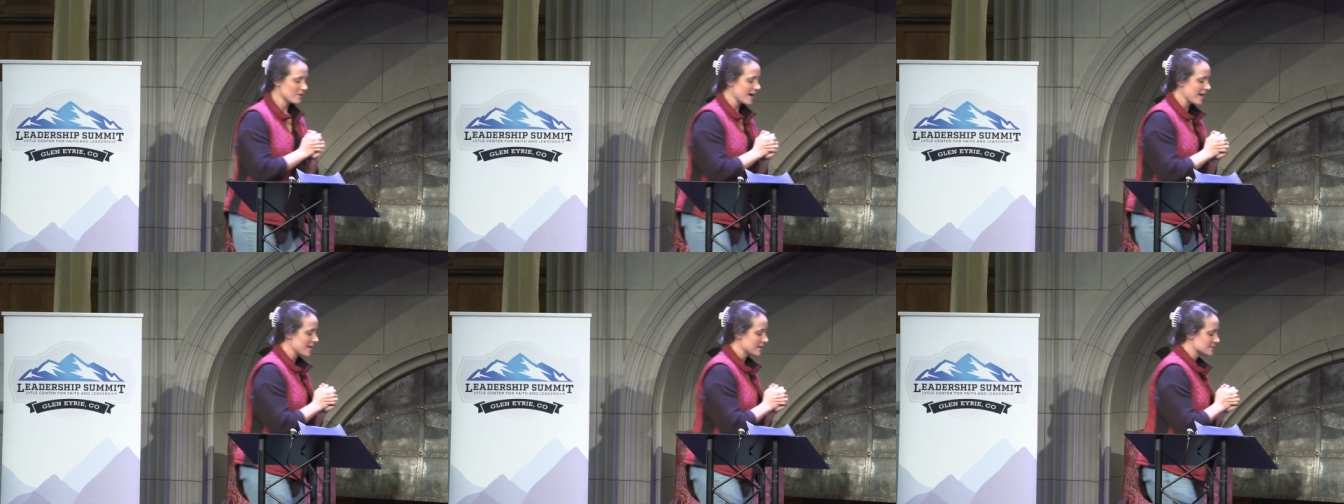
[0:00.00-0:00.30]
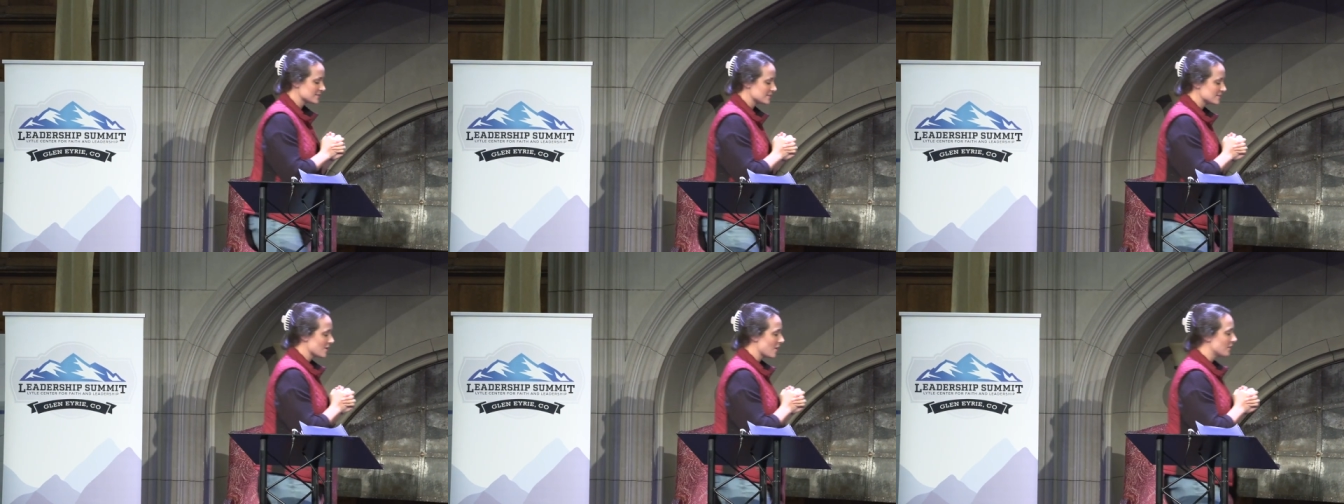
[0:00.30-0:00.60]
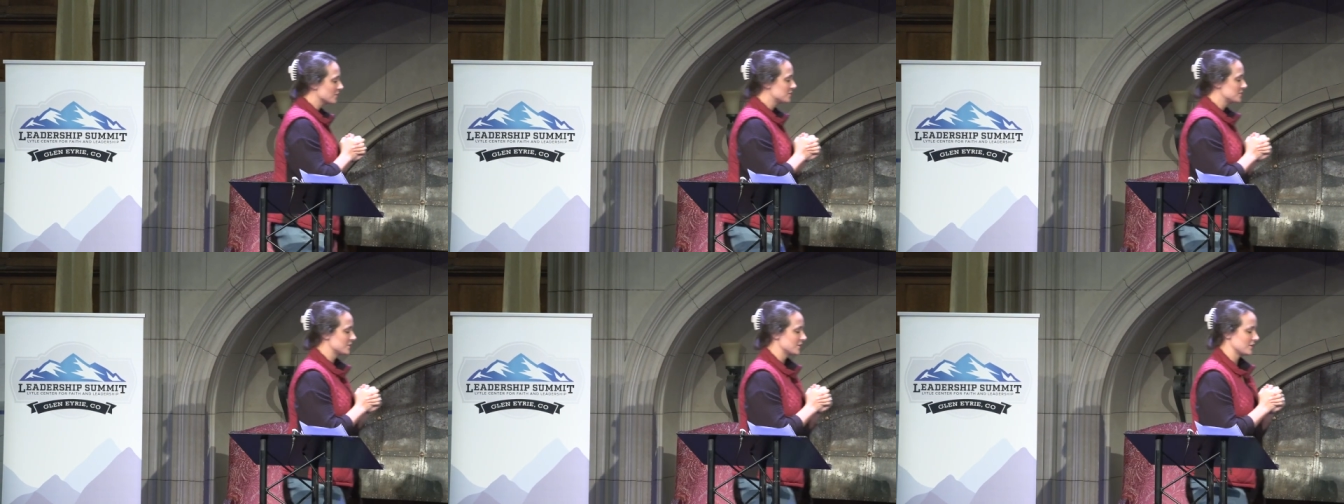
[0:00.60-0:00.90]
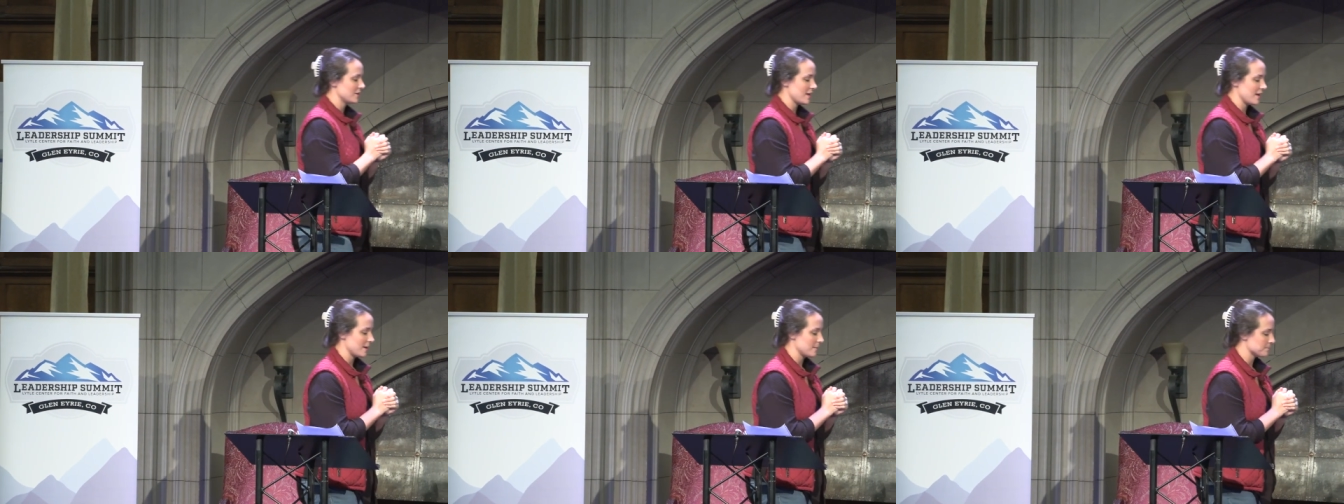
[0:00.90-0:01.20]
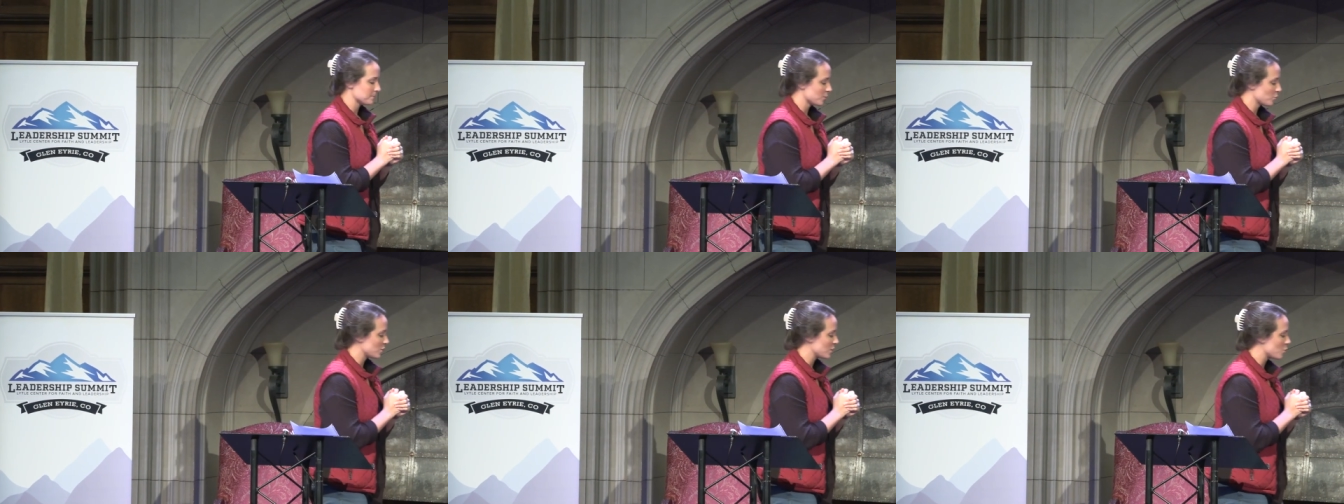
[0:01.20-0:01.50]
I exalt your
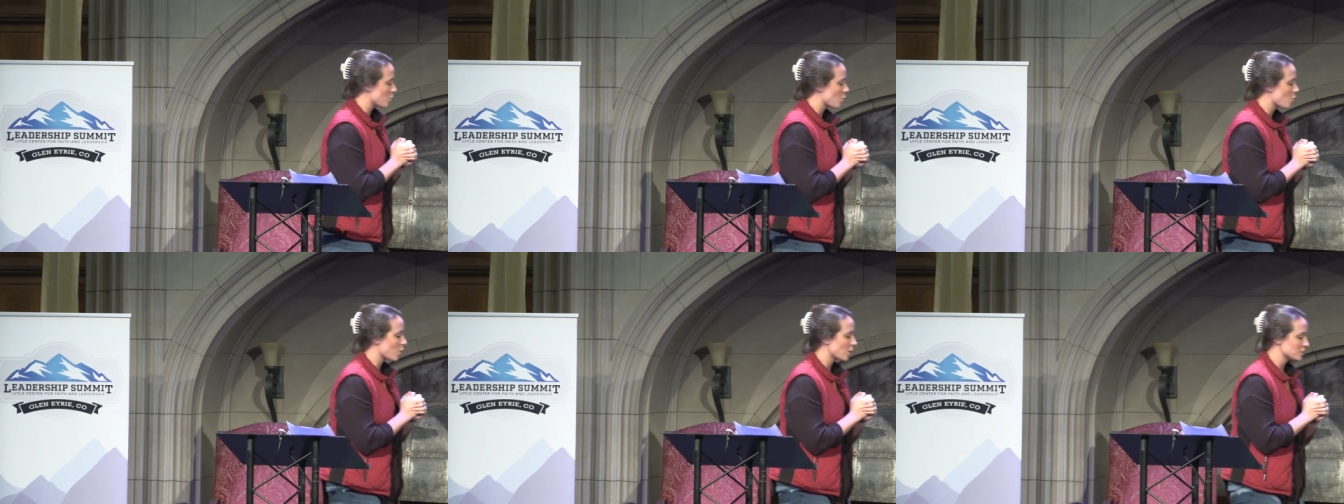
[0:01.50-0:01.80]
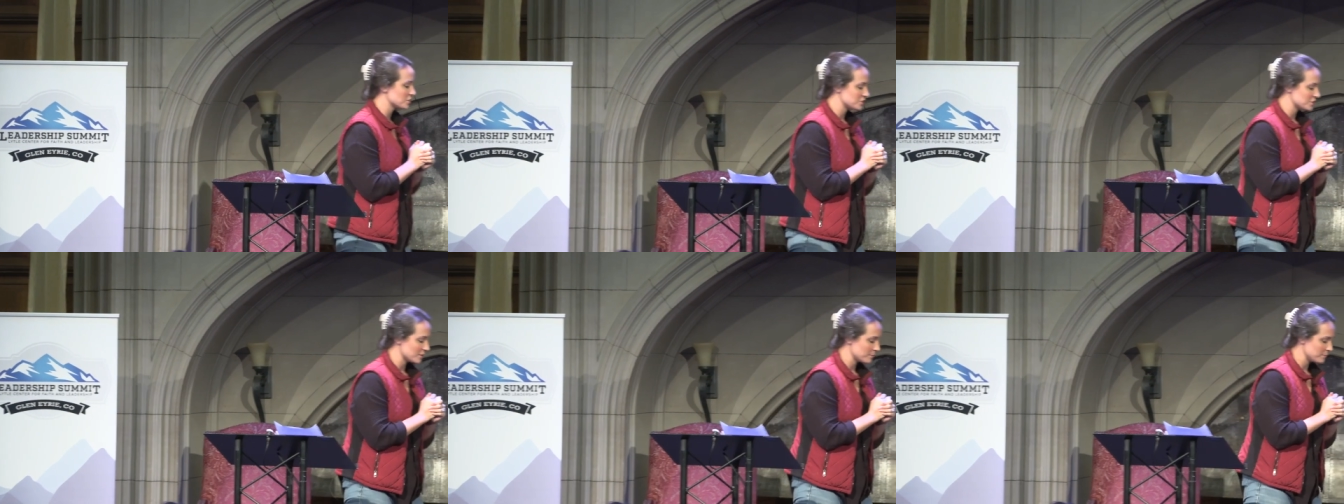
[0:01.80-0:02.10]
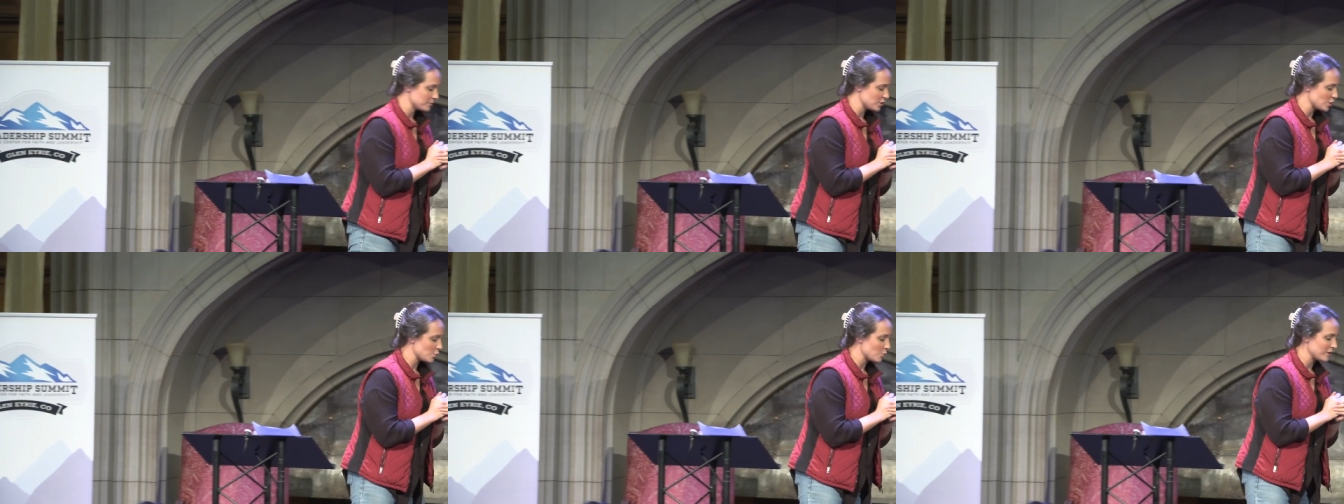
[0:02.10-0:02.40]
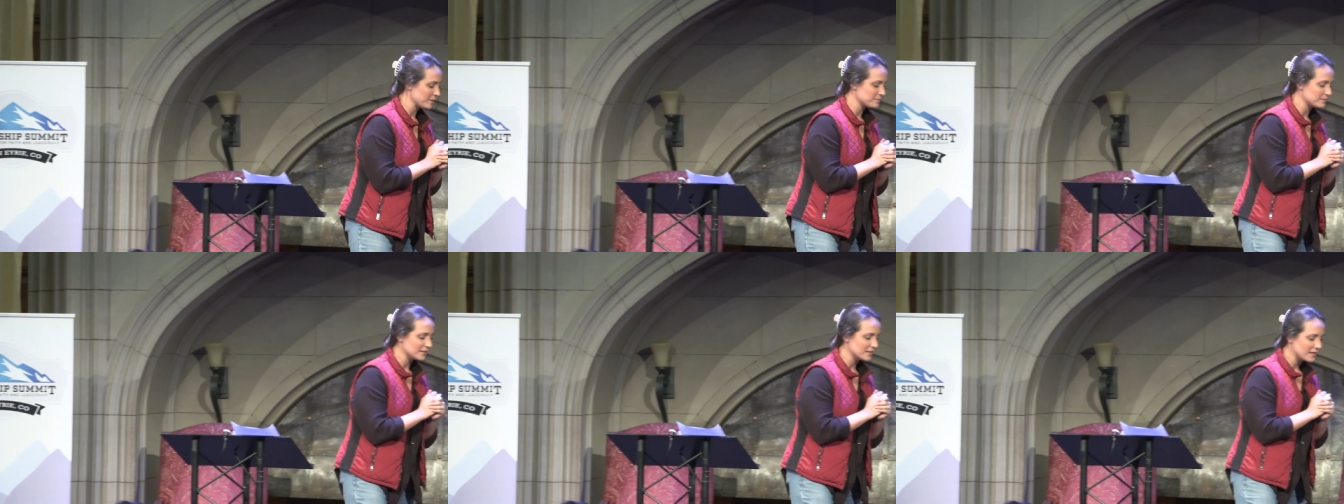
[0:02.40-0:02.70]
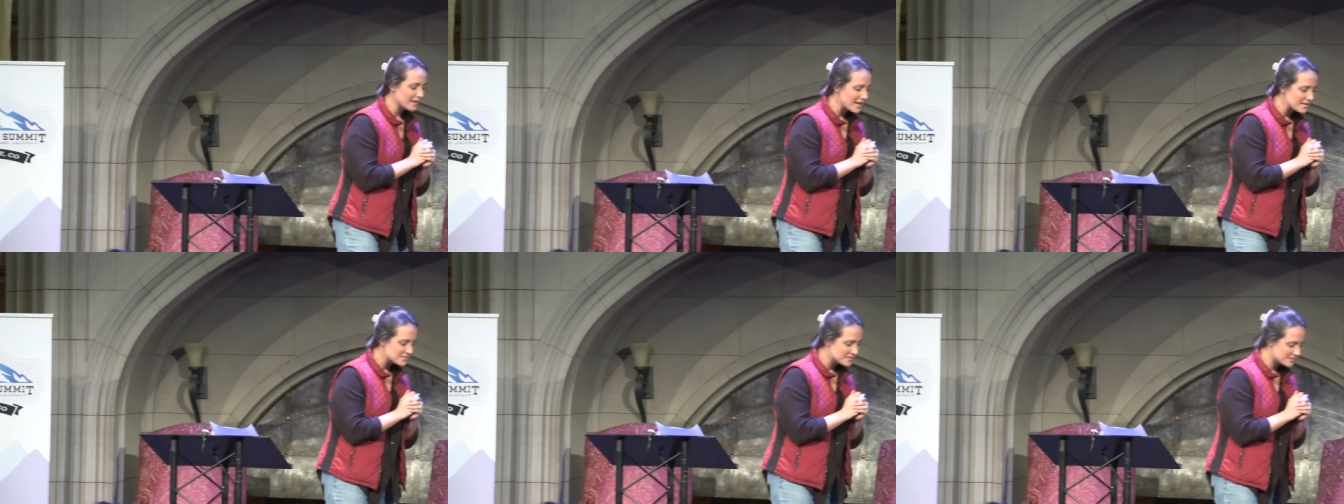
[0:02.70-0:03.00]
name. We worship you. We
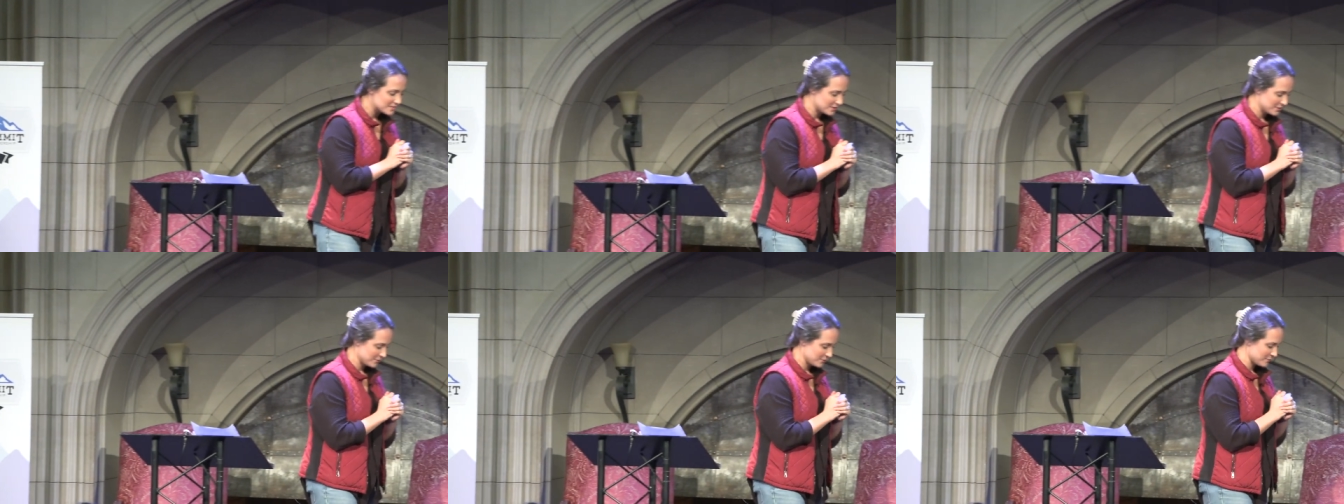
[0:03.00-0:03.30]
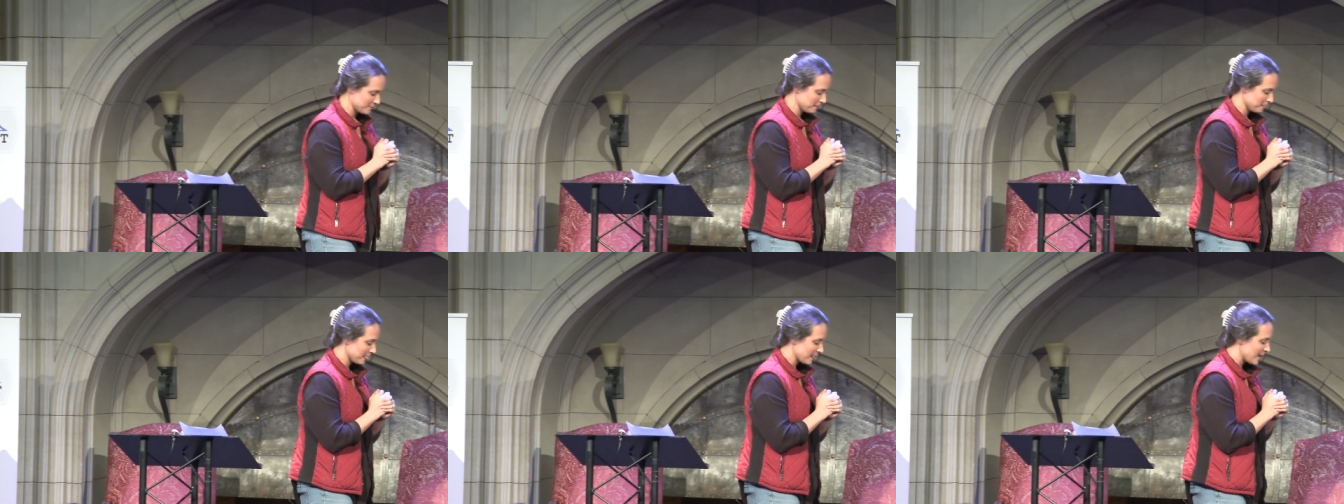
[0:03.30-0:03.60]
bless you.